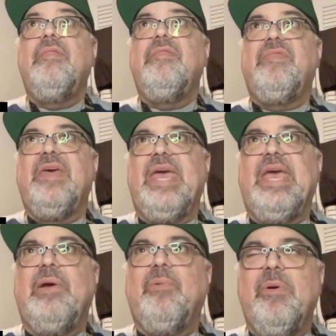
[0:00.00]

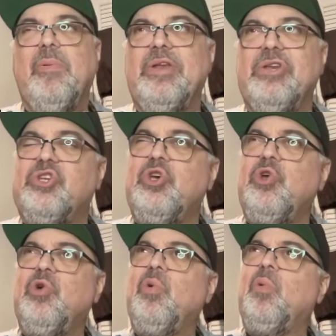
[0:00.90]
We went
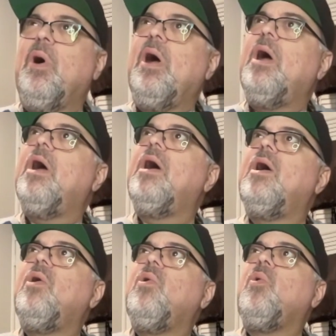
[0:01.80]
to
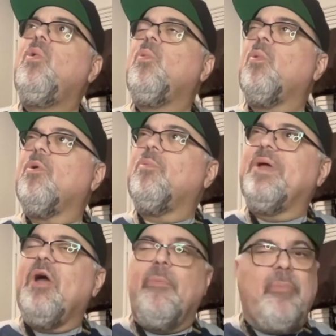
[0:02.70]
where'd we
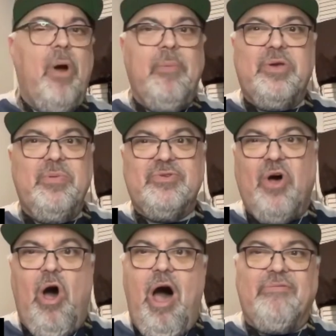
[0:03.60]
go? Barbecue was
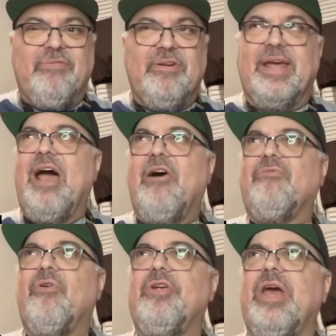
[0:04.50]
awful in
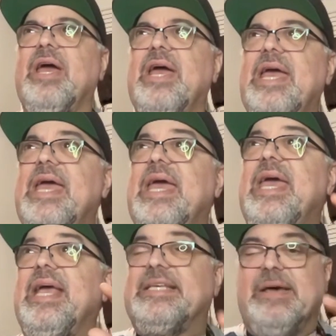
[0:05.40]
California,
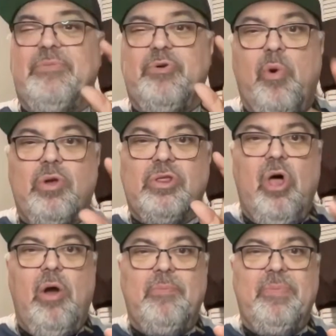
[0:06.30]
except North
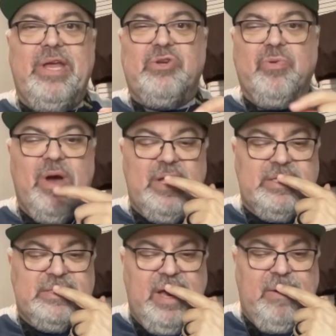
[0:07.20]
Long Beach was
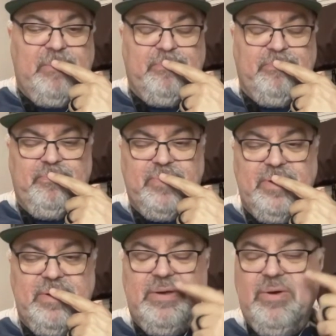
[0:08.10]

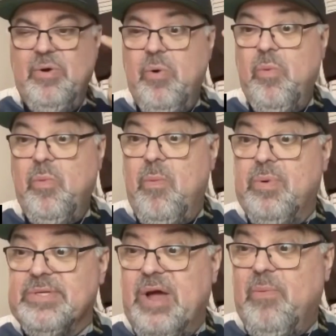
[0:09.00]
what
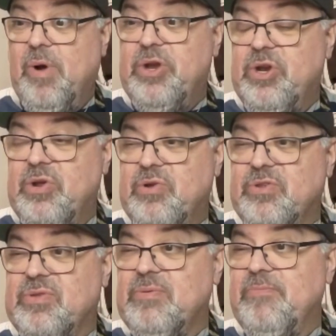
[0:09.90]
was that one
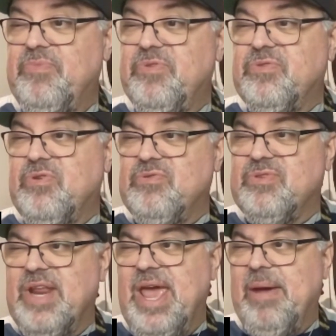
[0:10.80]
dude's
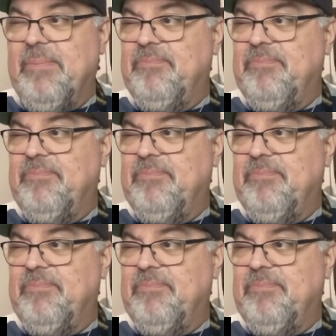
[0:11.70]
name?